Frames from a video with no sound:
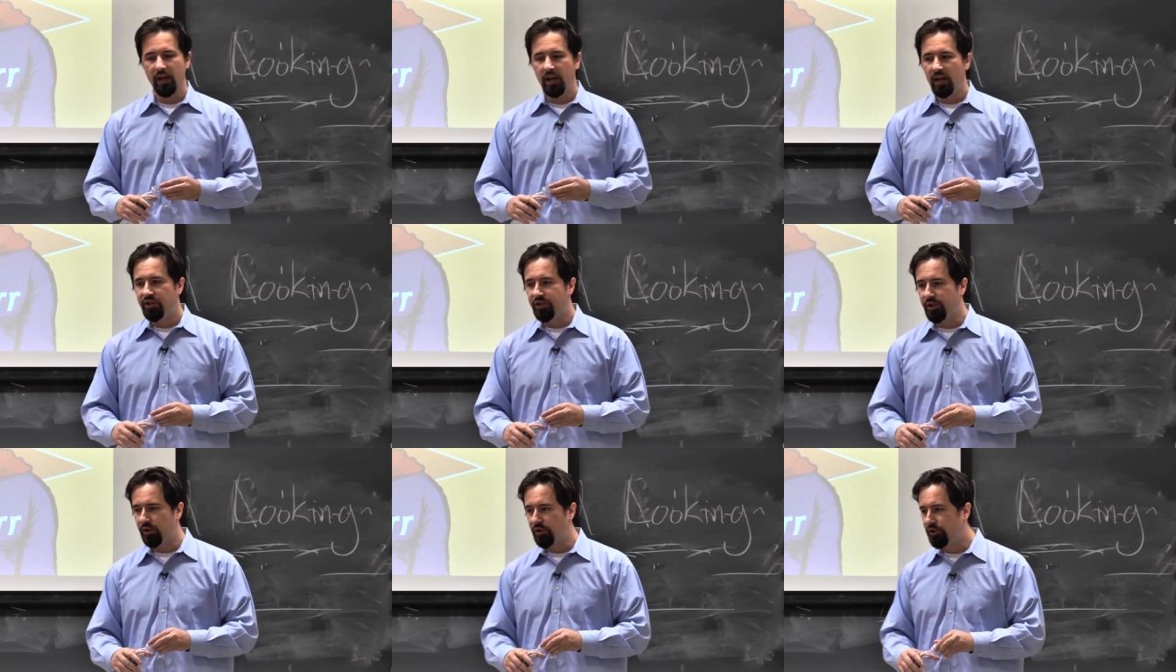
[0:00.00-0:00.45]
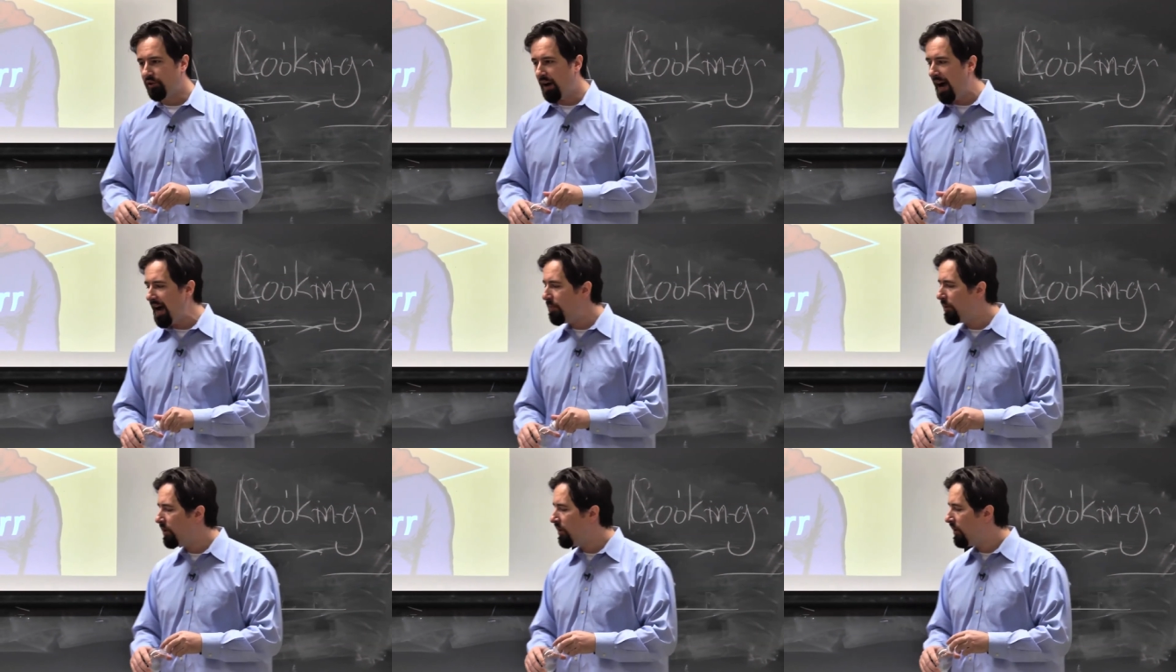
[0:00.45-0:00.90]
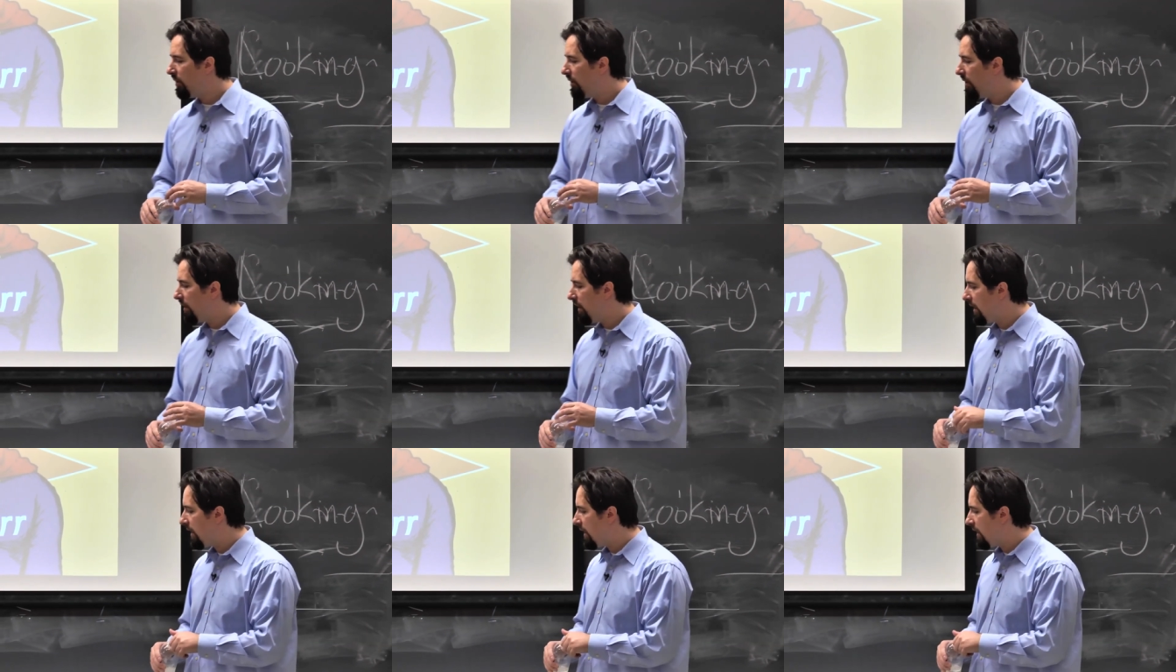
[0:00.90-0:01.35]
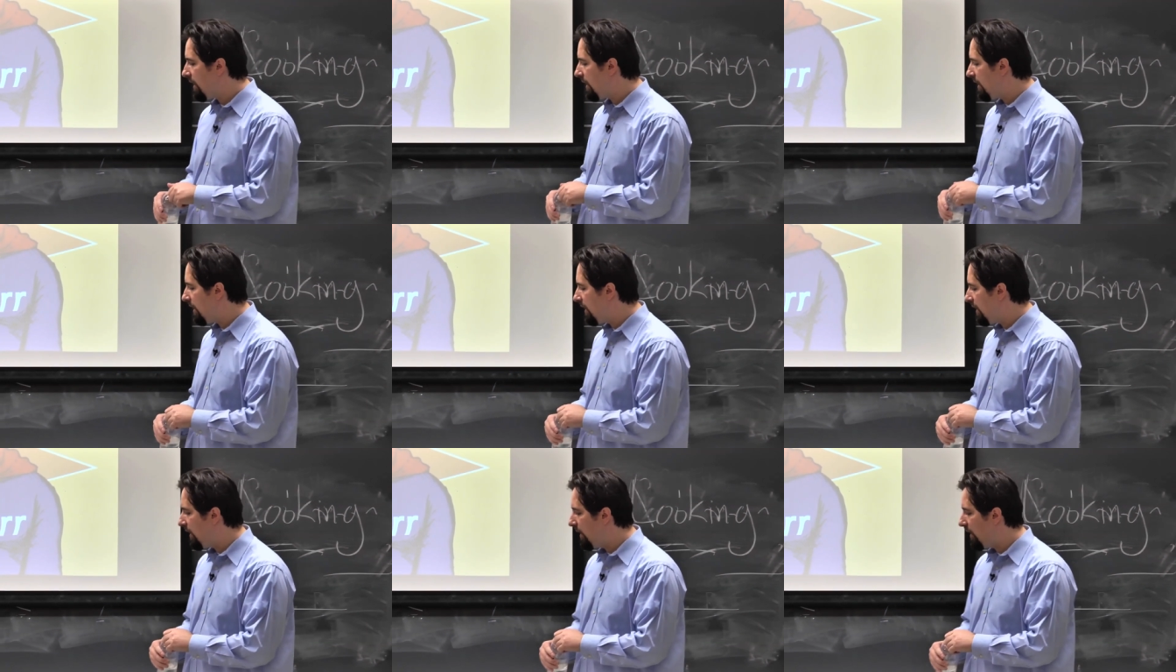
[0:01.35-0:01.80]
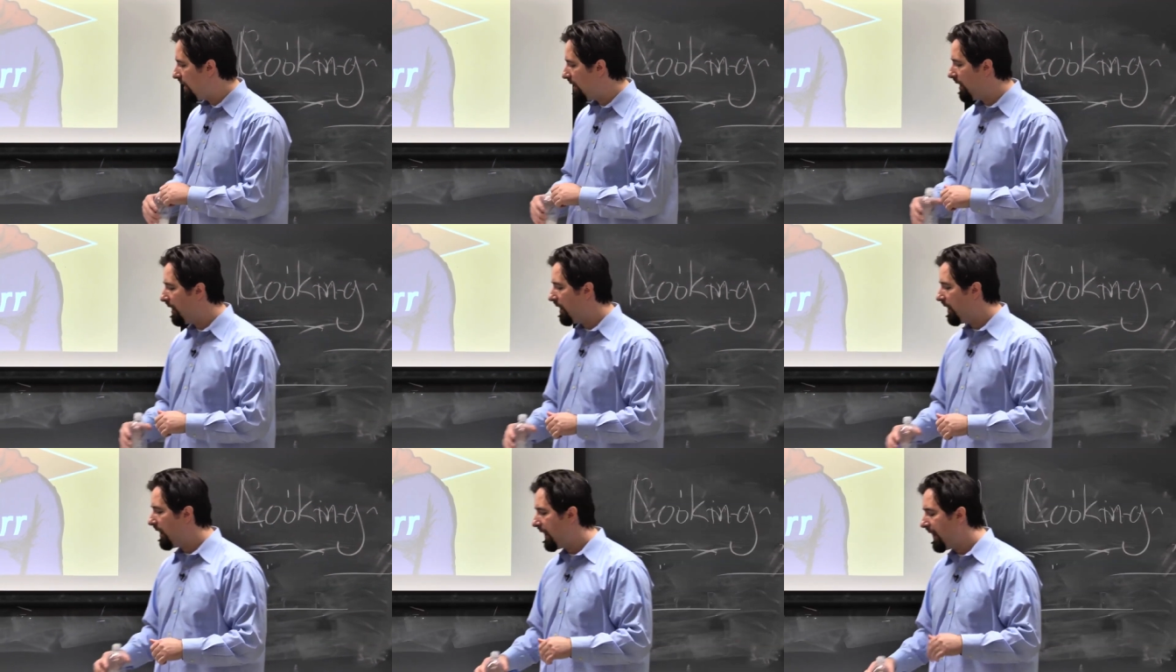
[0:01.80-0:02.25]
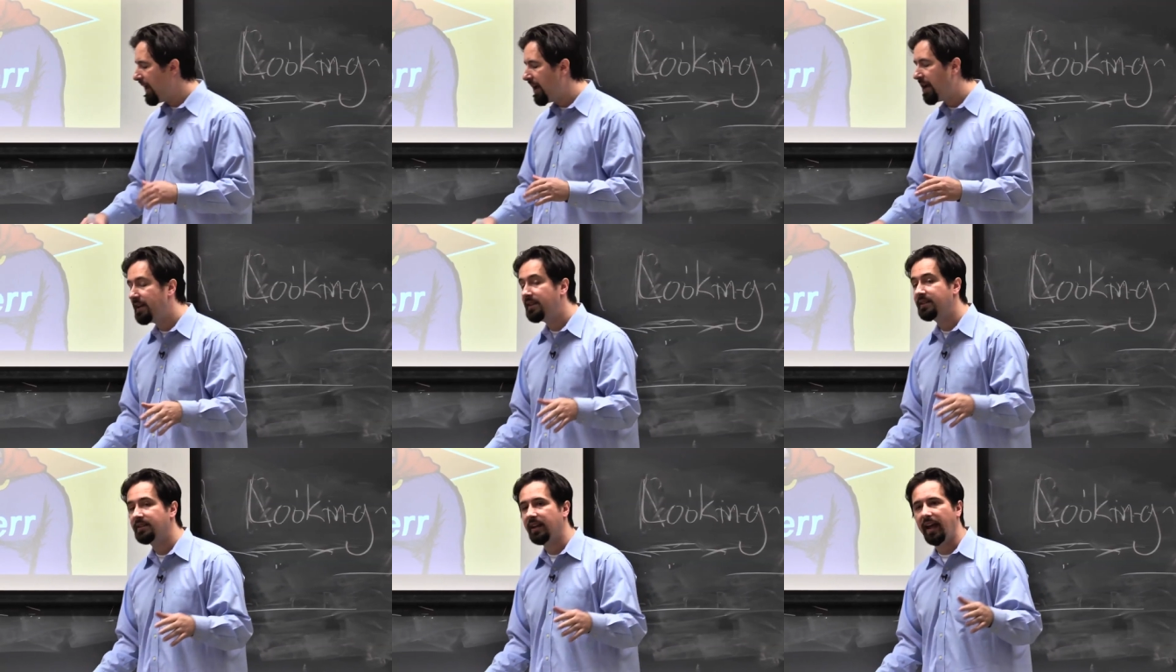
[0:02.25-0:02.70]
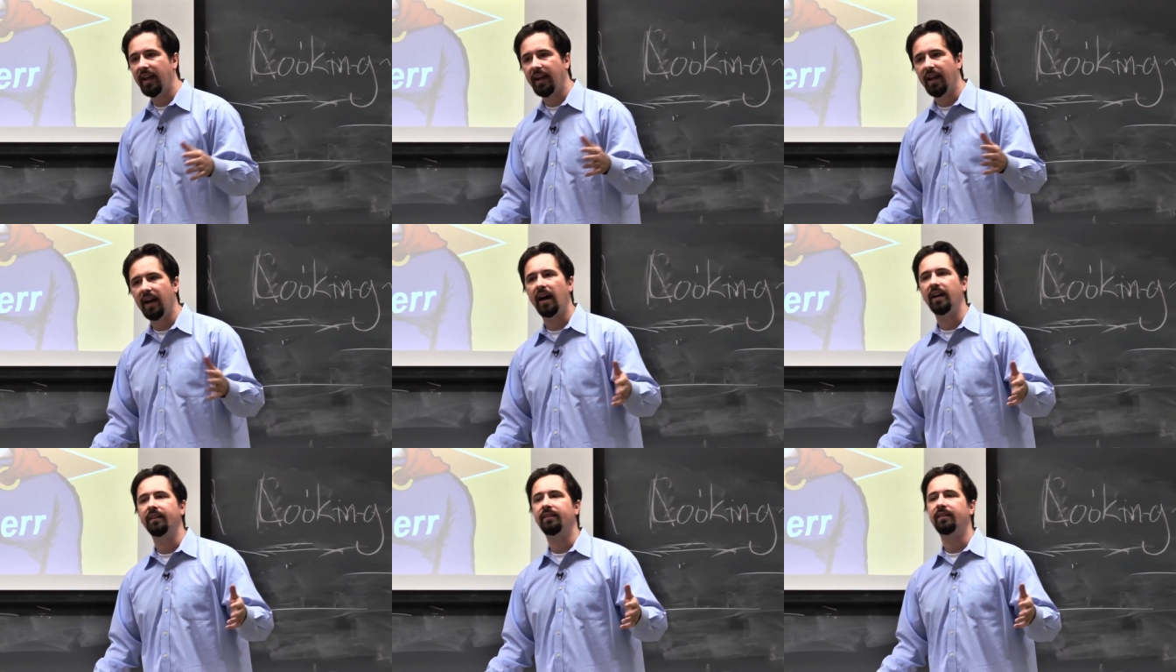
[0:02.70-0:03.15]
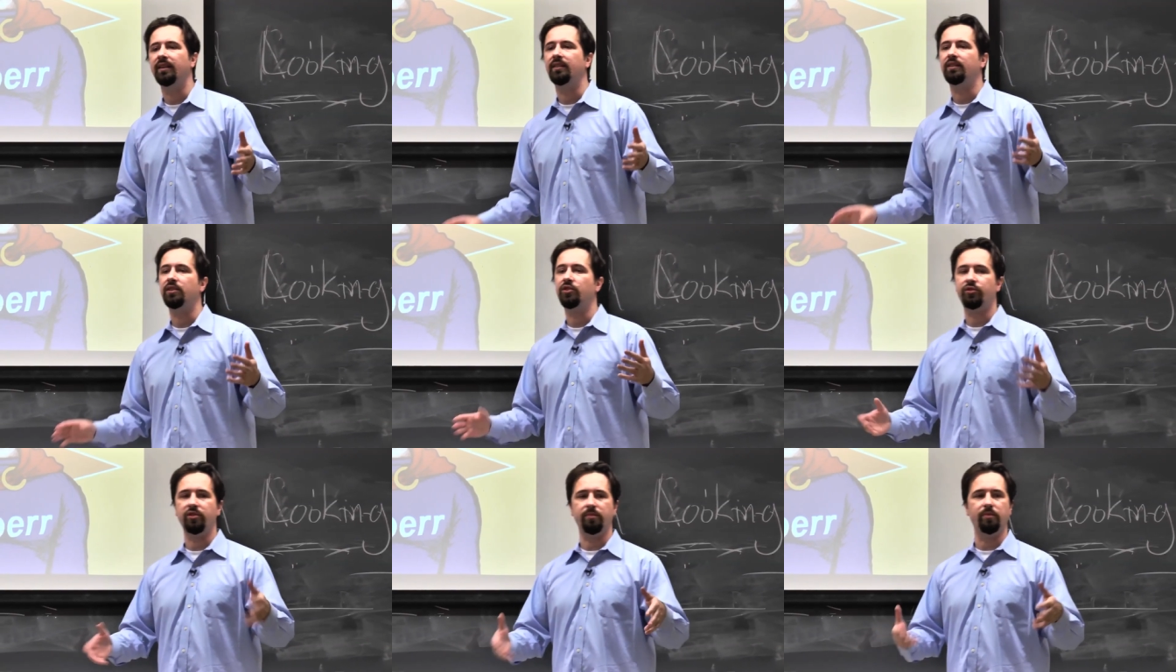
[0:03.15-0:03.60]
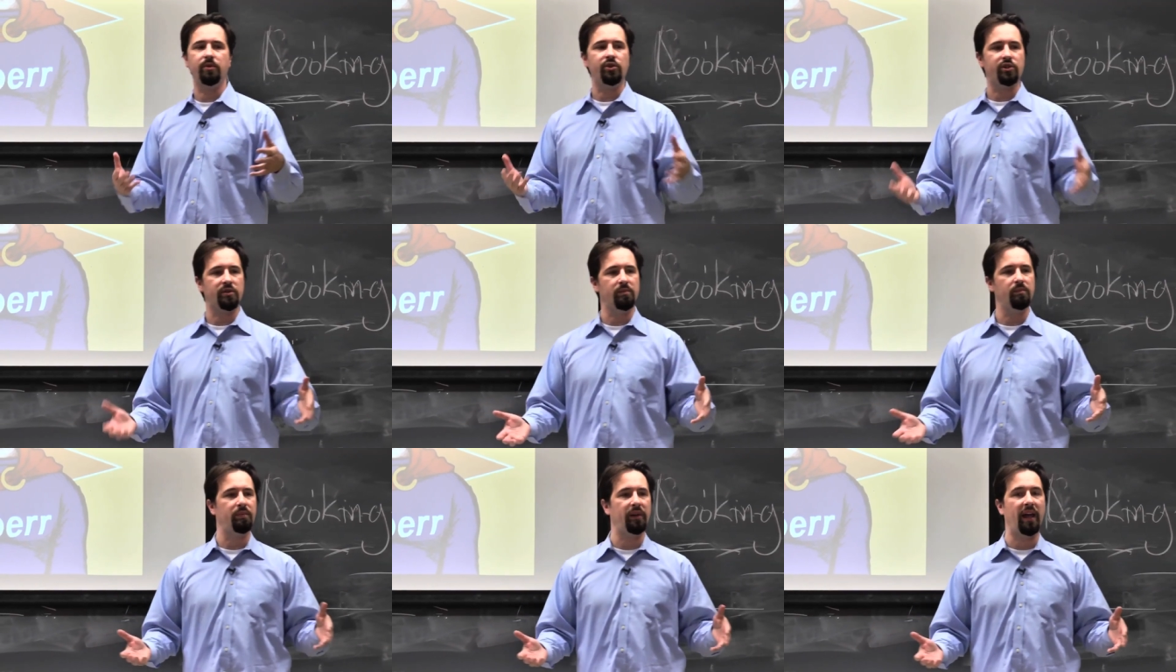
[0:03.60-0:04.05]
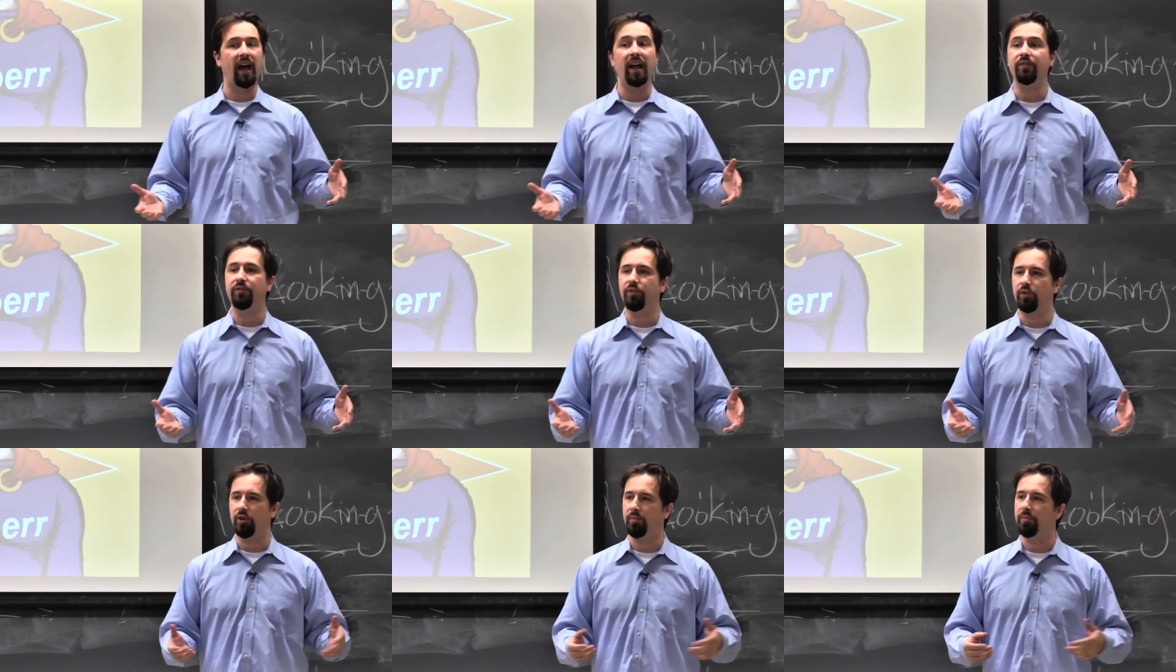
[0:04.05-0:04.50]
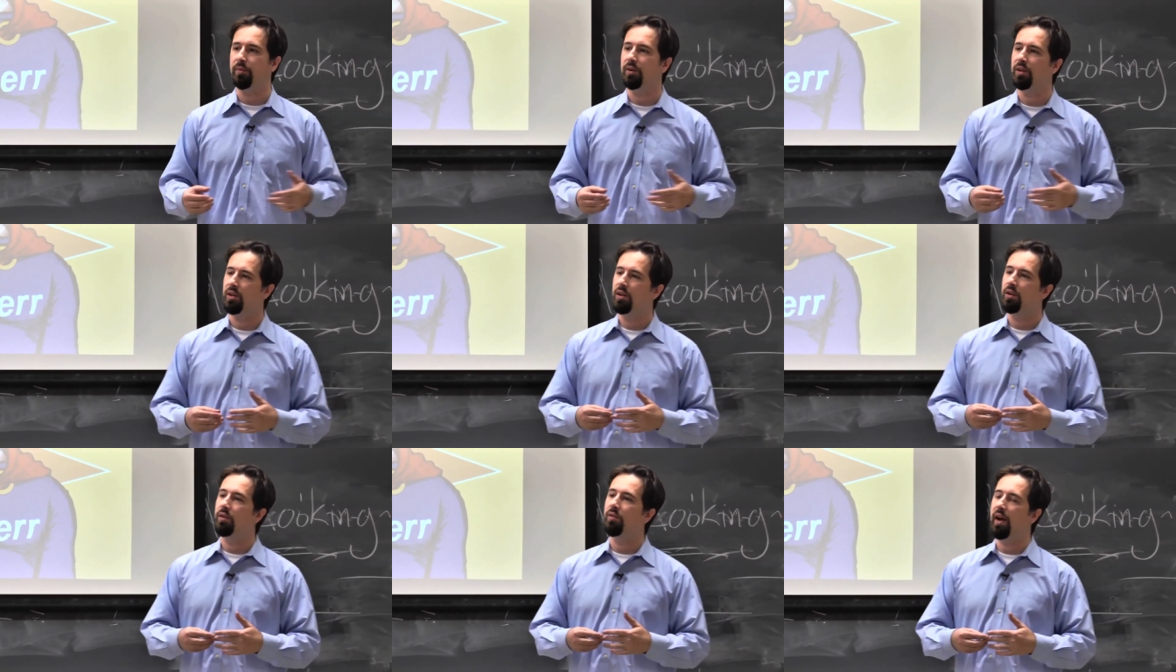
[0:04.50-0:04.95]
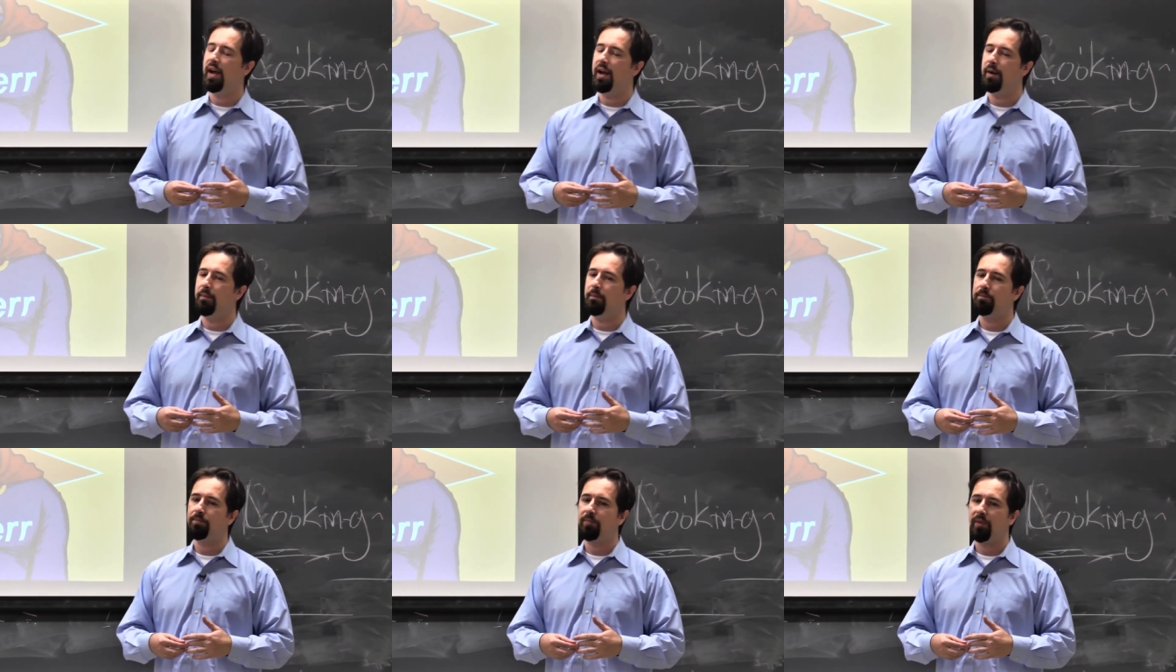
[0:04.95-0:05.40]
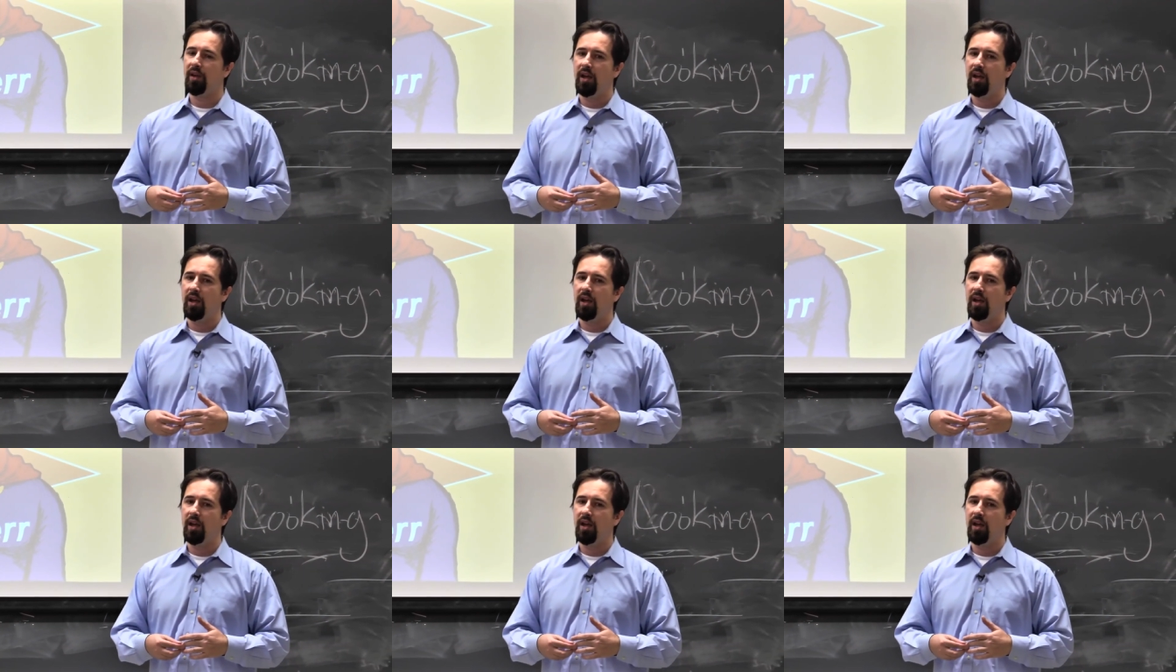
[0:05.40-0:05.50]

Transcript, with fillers: So Triberr is a content distribution platform, right?